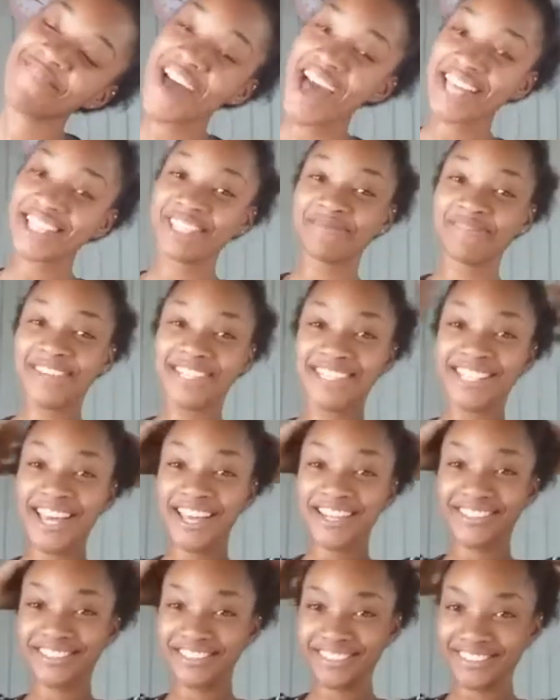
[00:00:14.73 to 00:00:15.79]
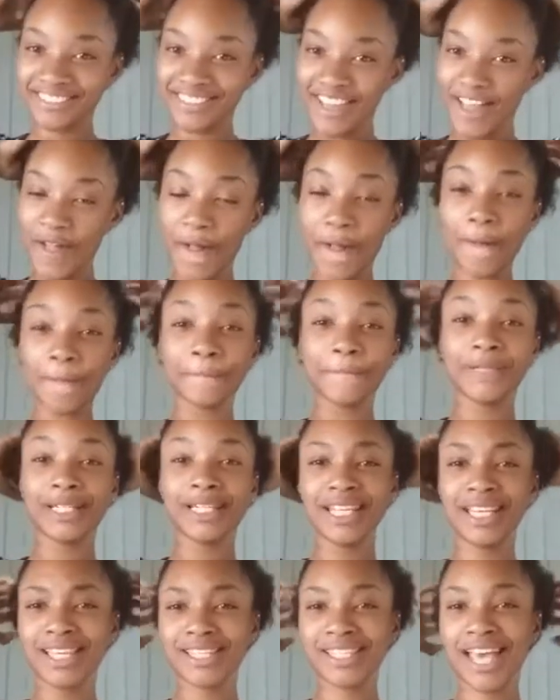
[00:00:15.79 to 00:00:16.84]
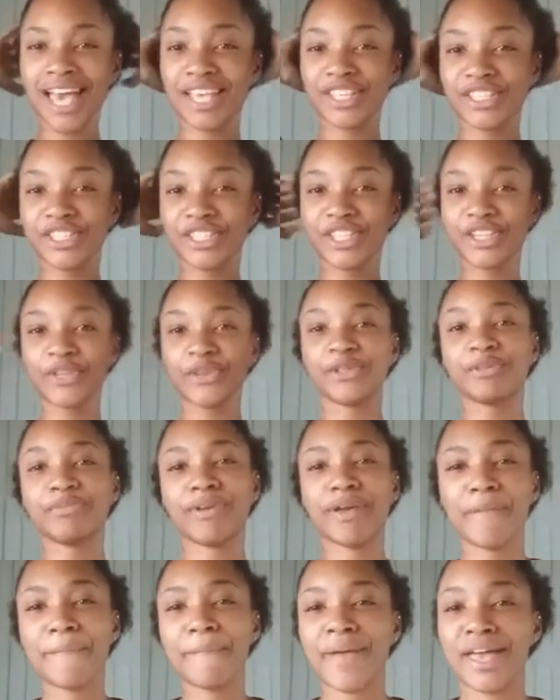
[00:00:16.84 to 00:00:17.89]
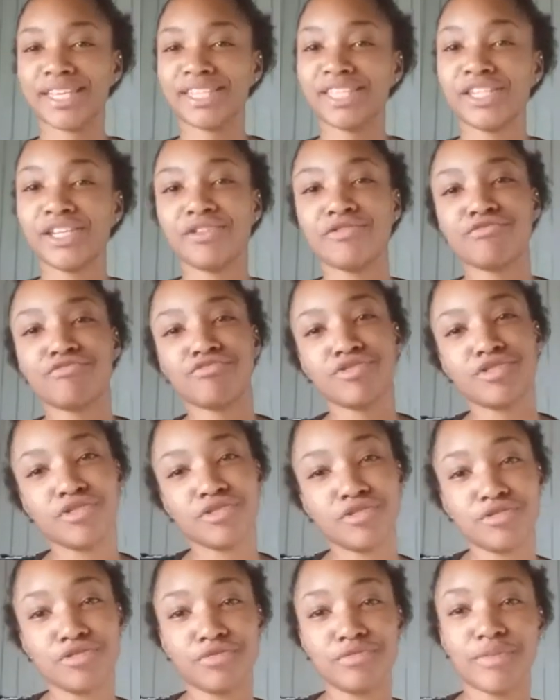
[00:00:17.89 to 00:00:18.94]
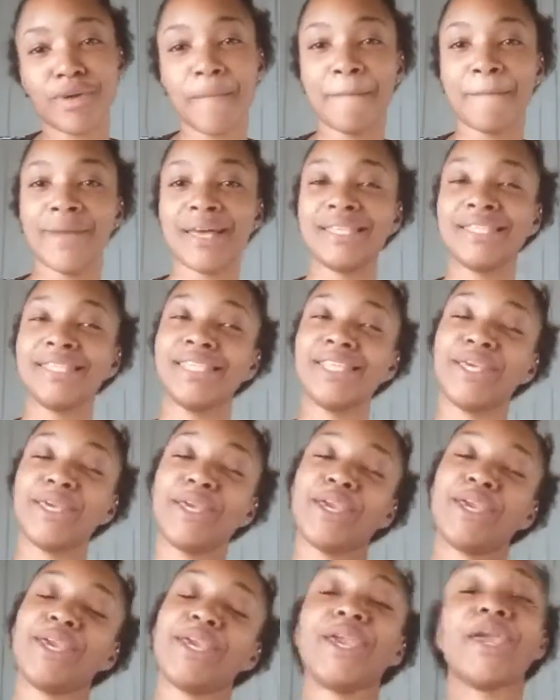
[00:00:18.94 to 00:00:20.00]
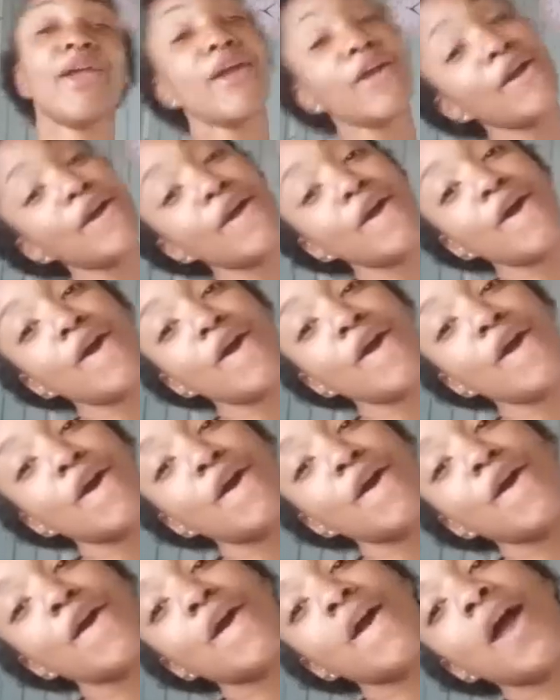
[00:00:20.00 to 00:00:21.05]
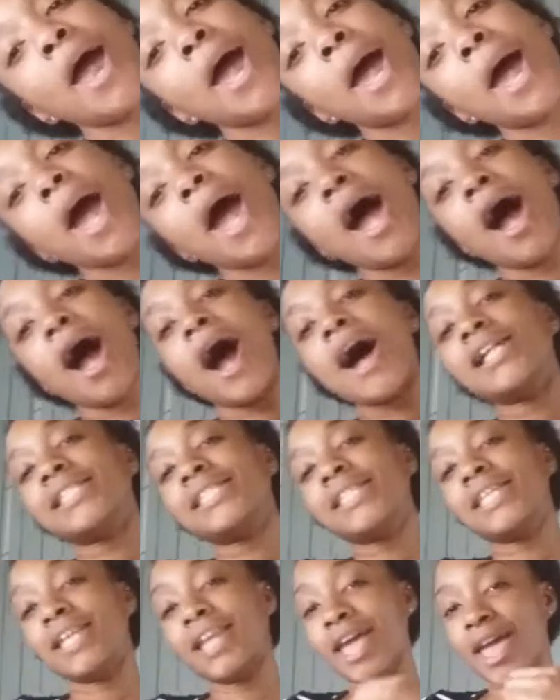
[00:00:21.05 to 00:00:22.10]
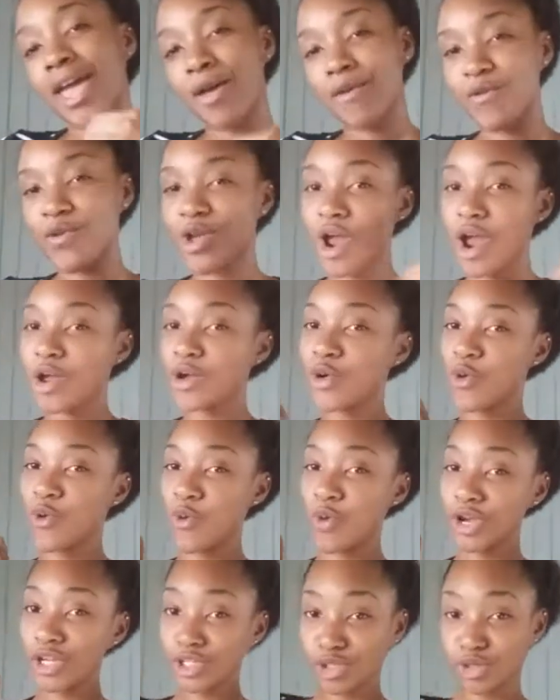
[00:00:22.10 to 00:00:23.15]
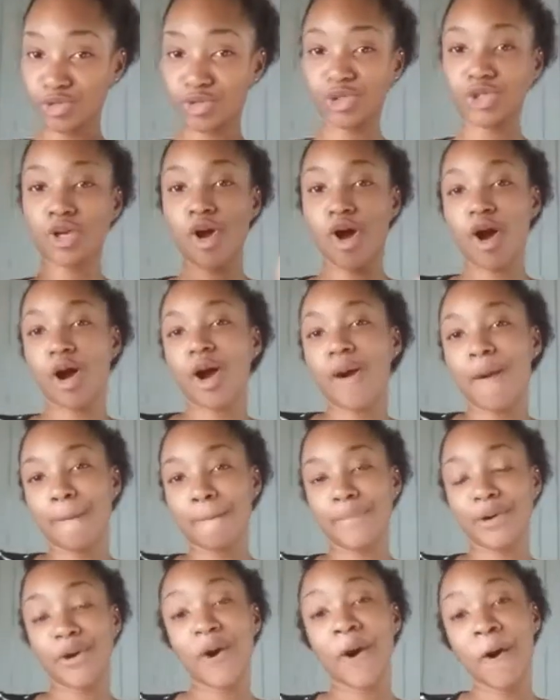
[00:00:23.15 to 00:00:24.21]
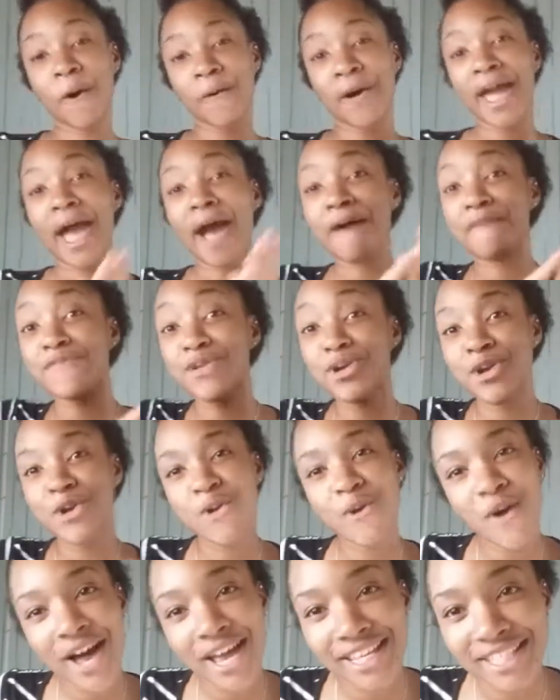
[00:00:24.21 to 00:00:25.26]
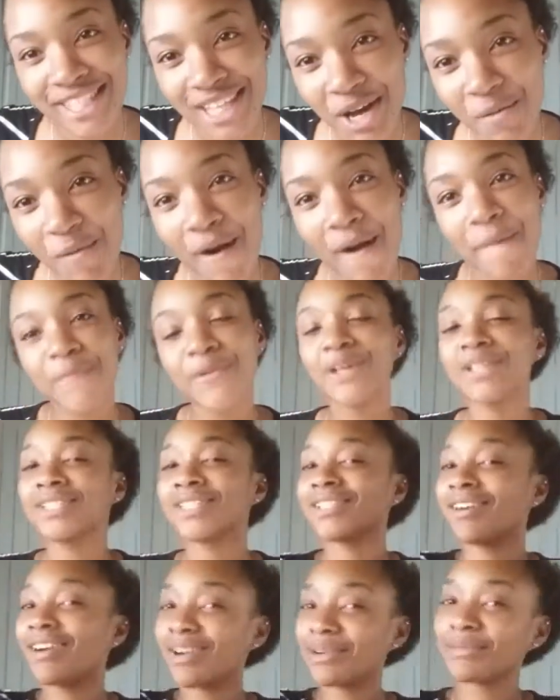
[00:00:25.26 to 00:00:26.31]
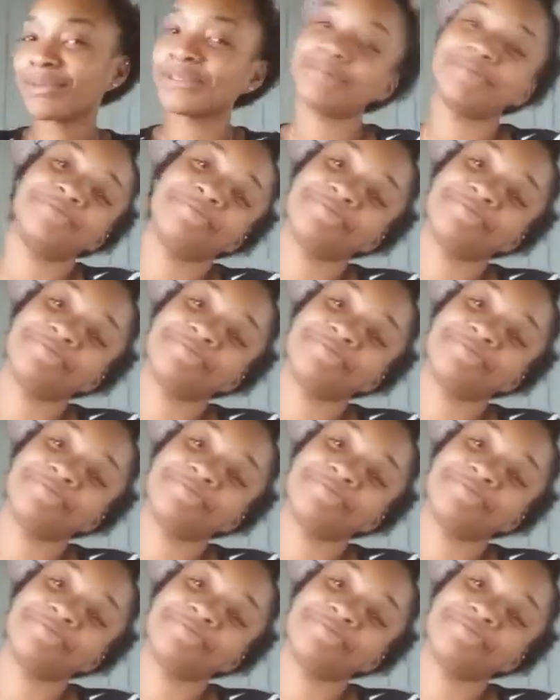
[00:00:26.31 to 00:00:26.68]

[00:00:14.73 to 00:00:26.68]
back to my channel. Please excuse my messy room, my messy hair. Today we are going to talk about how I have no idea what I'm going to talk about.